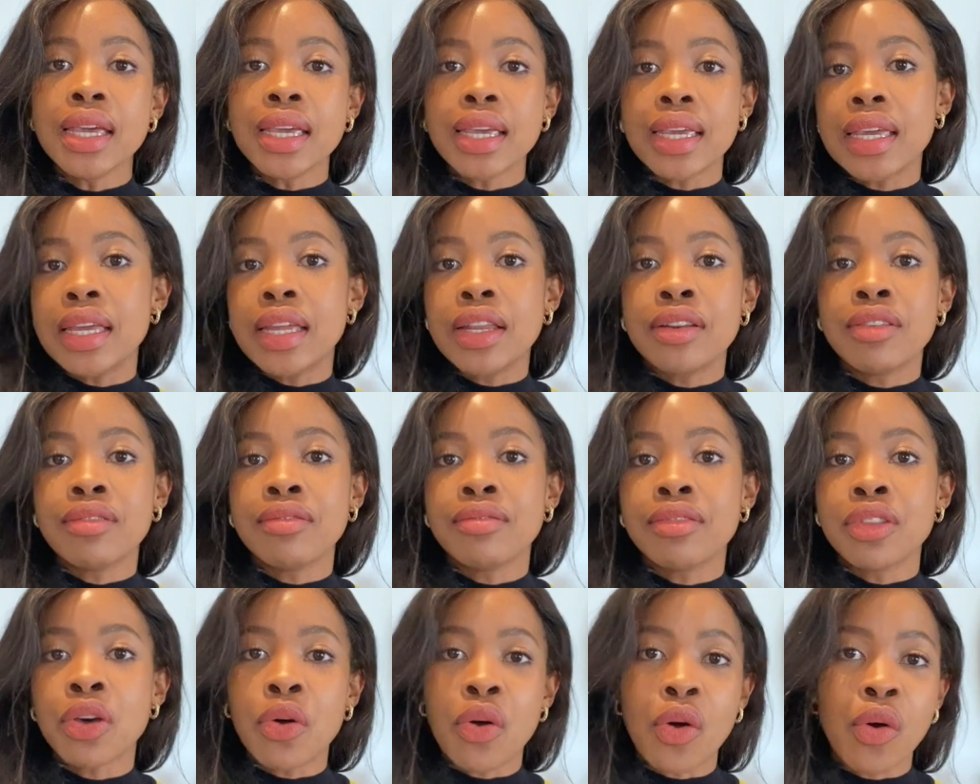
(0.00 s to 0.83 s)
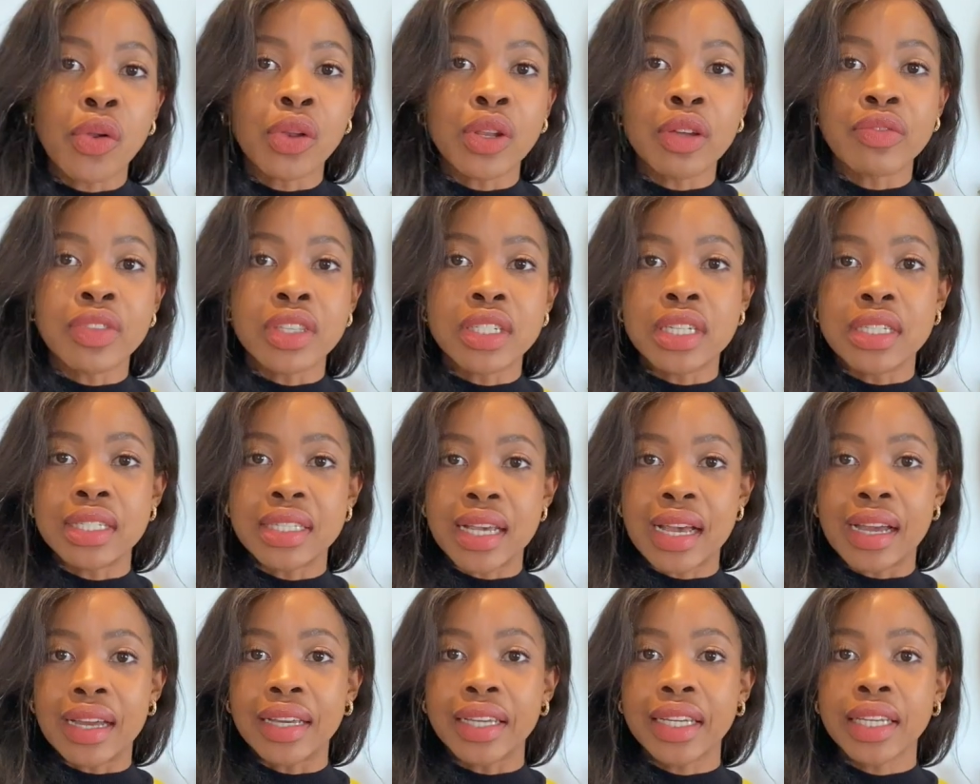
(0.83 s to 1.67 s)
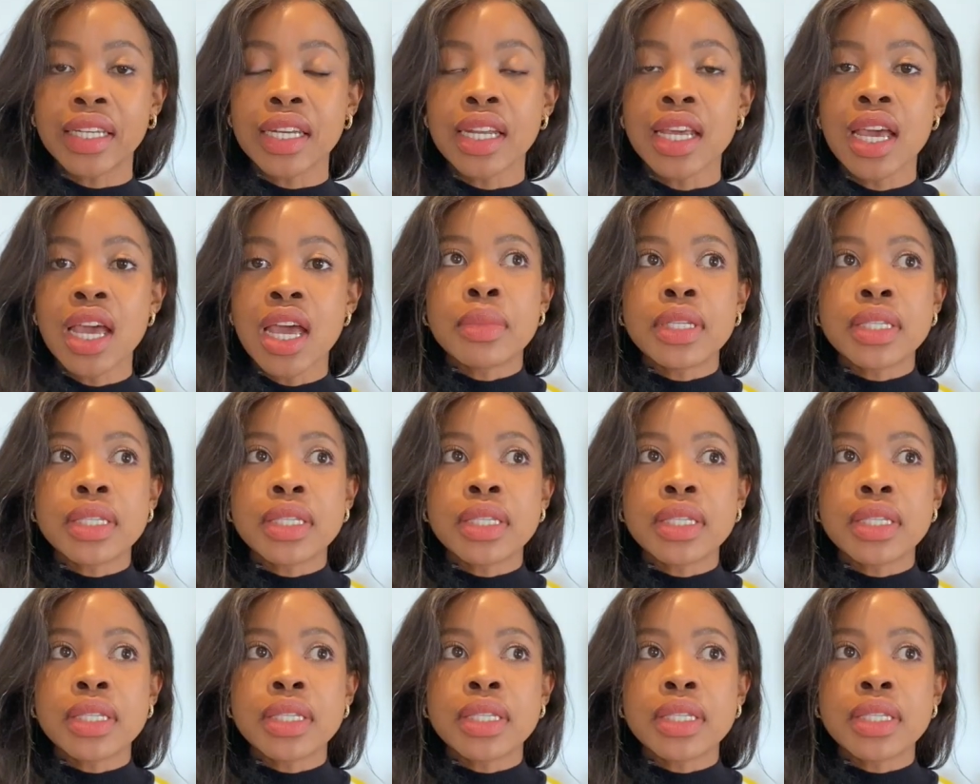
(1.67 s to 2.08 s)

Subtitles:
in the whole of the design,